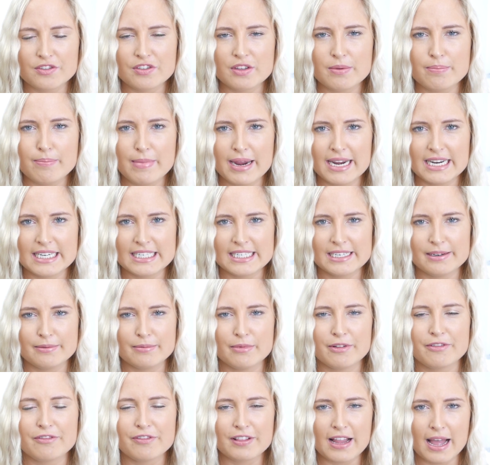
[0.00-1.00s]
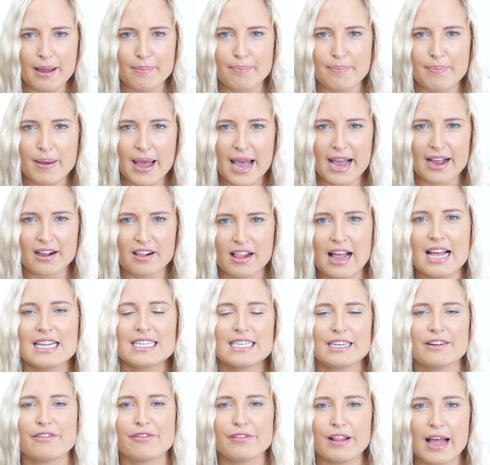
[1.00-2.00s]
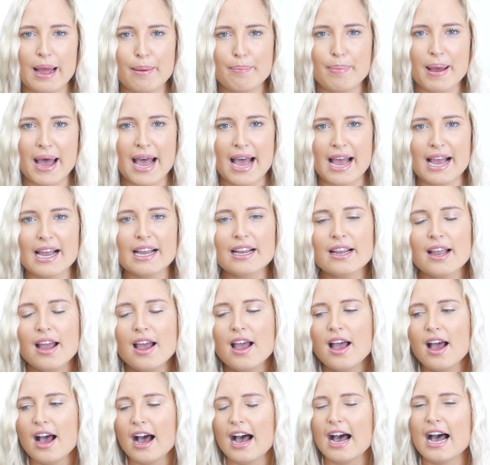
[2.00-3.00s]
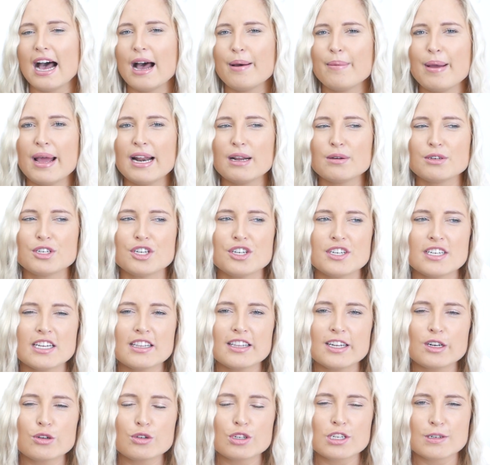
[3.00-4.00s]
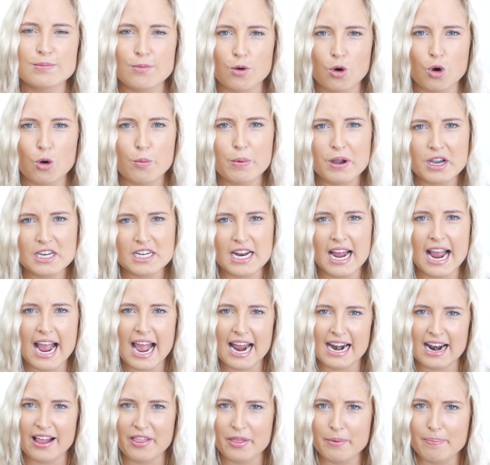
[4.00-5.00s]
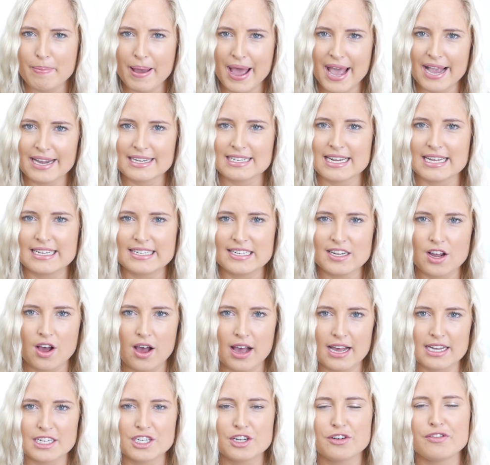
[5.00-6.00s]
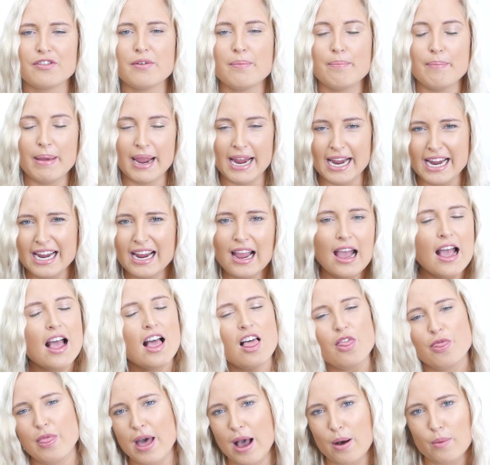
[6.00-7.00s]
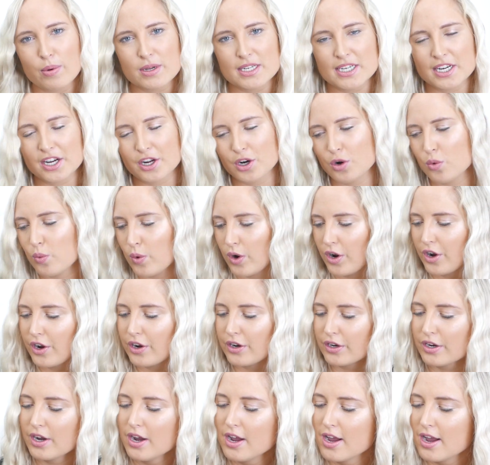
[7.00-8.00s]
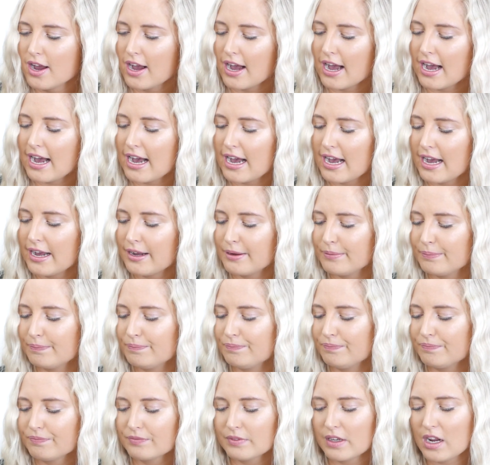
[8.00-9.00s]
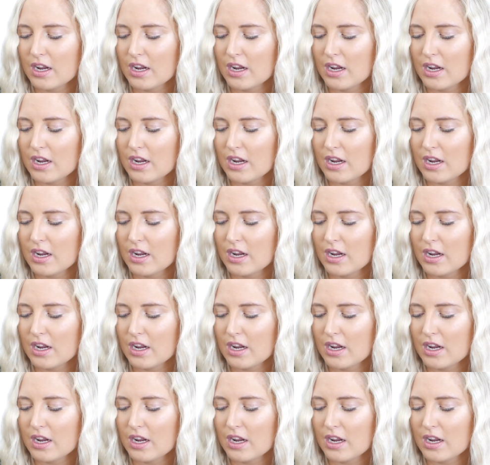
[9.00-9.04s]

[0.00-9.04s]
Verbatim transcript: of the medium flat back, classic flat bag, um, and it was just a little small because I had other bags that size. So for me, that wasn't going to work. Um,